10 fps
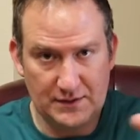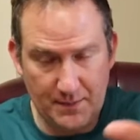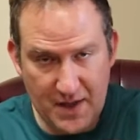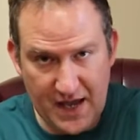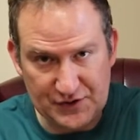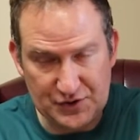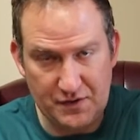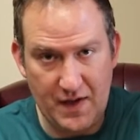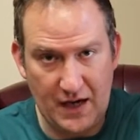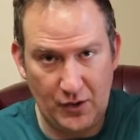Let me ask
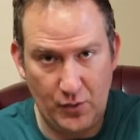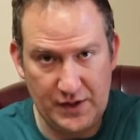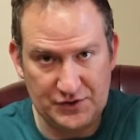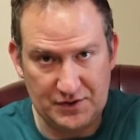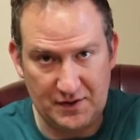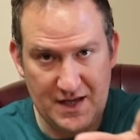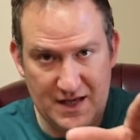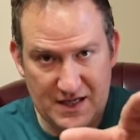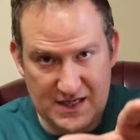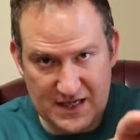you that question.
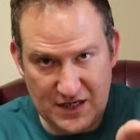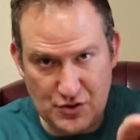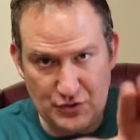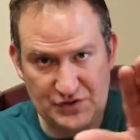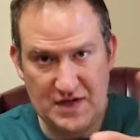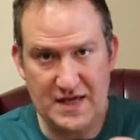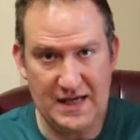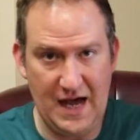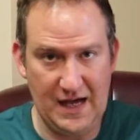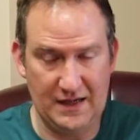Can you see
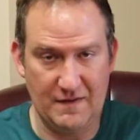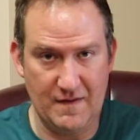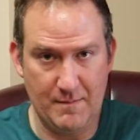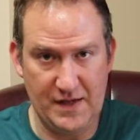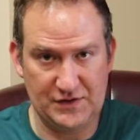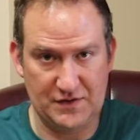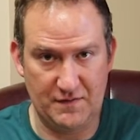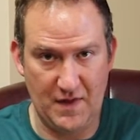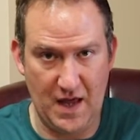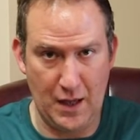God in the midst
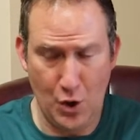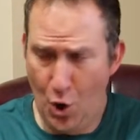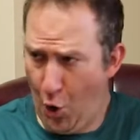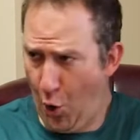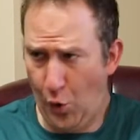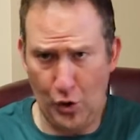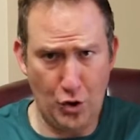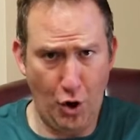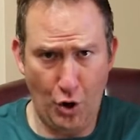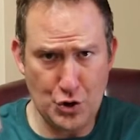of that? Or
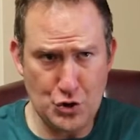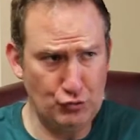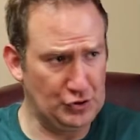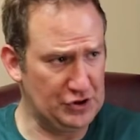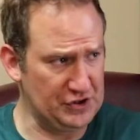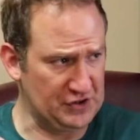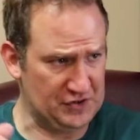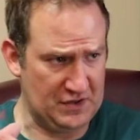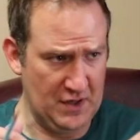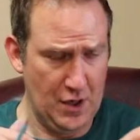are you
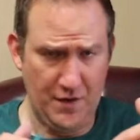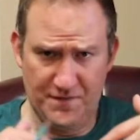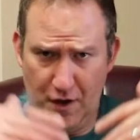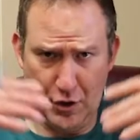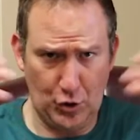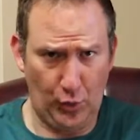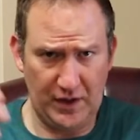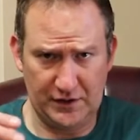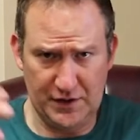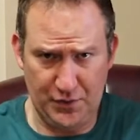just very
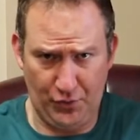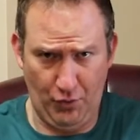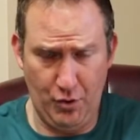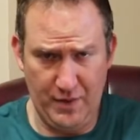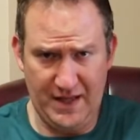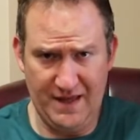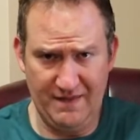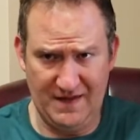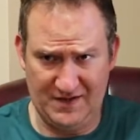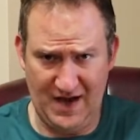quickly throwing
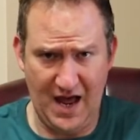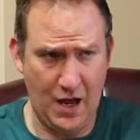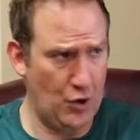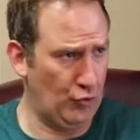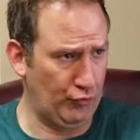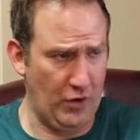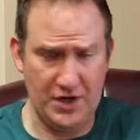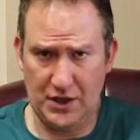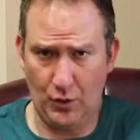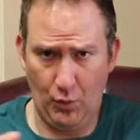in the towel,
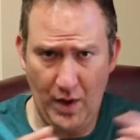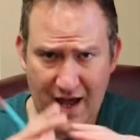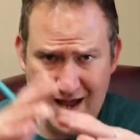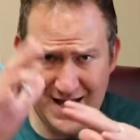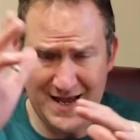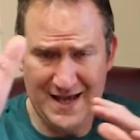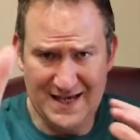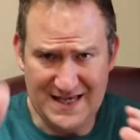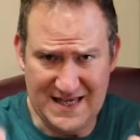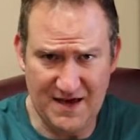running away,
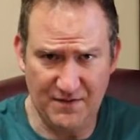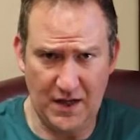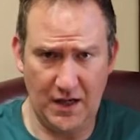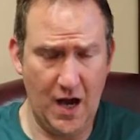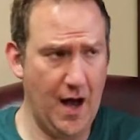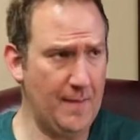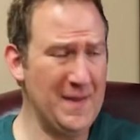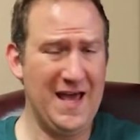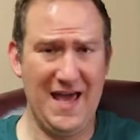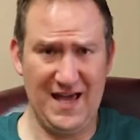giving up,
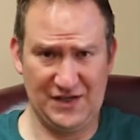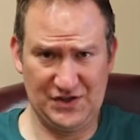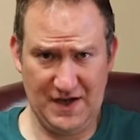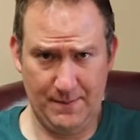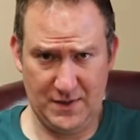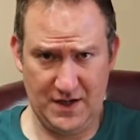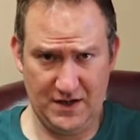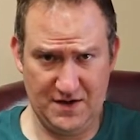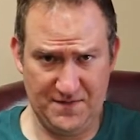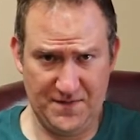
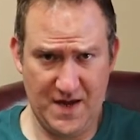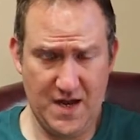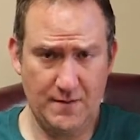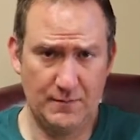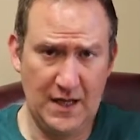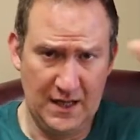accepting defeat?